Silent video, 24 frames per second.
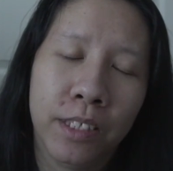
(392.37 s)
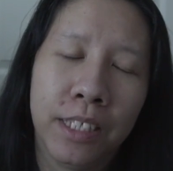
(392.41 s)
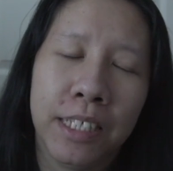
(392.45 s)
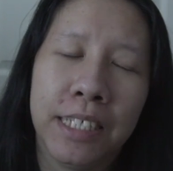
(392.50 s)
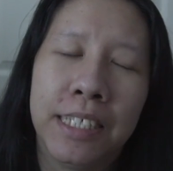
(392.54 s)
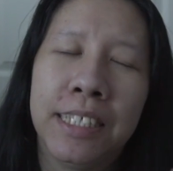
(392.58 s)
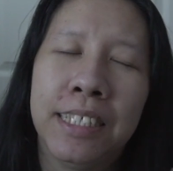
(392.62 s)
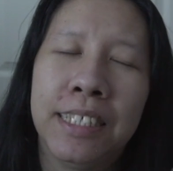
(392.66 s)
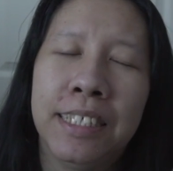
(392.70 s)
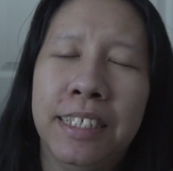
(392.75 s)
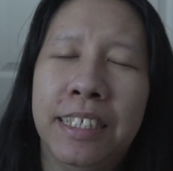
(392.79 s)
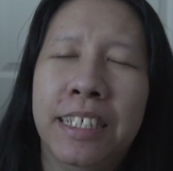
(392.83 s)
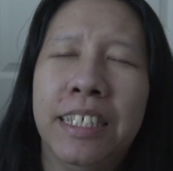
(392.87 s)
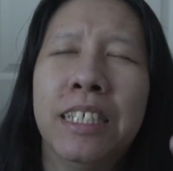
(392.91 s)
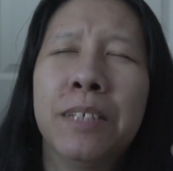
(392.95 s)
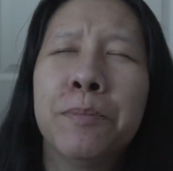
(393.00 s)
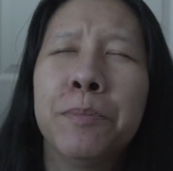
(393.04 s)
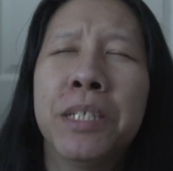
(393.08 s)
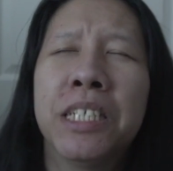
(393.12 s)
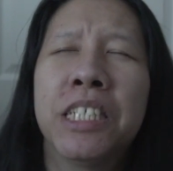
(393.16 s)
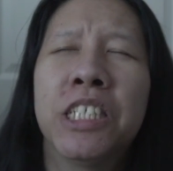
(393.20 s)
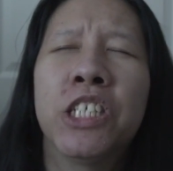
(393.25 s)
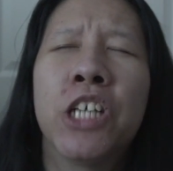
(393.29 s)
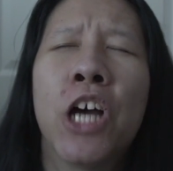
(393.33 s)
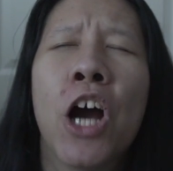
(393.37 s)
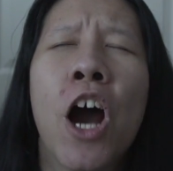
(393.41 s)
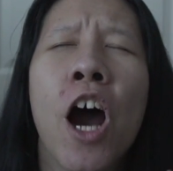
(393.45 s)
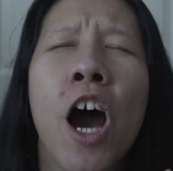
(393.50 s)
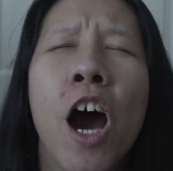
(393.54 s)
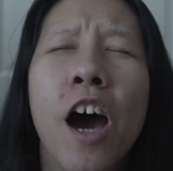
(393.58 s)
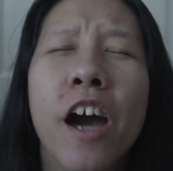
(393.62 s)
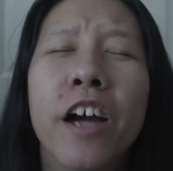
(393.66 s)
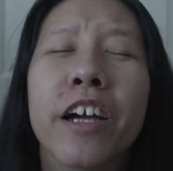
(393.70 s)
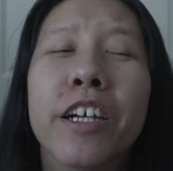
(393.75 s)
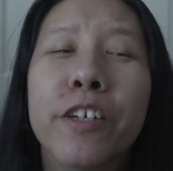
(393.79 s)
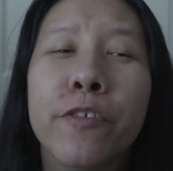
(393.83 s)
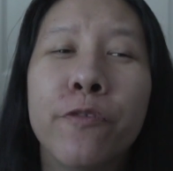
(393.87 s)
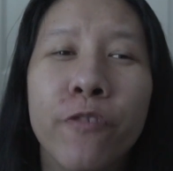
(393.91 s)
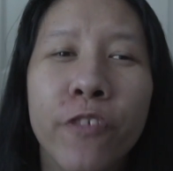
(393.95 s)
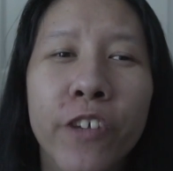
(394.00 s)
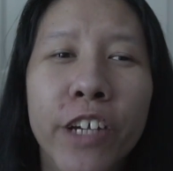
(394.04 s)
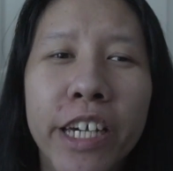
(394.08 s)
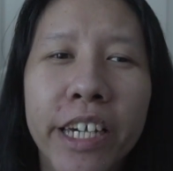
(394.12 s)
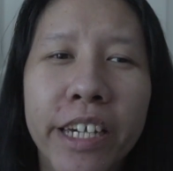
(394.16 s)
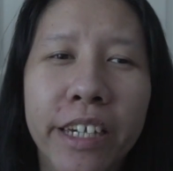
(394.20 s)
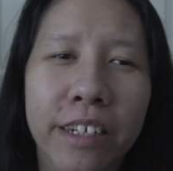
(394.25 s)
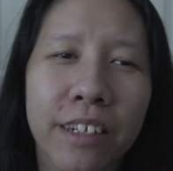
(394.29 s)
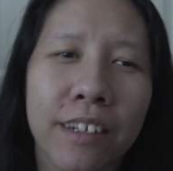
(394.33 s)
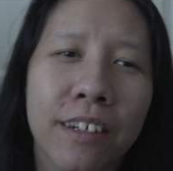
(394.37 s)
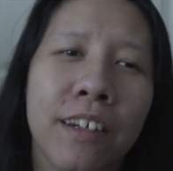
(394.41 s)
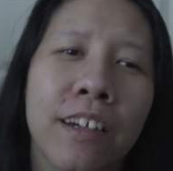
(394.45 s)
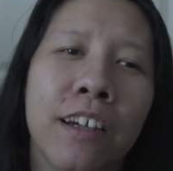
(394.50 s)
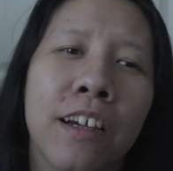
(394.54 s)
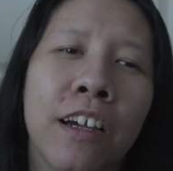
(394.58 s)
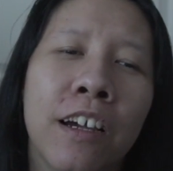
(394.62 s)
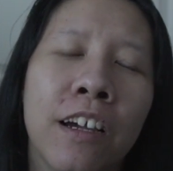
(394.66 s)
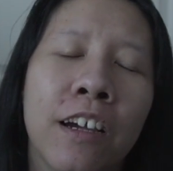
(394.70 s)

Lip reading: The cinematography!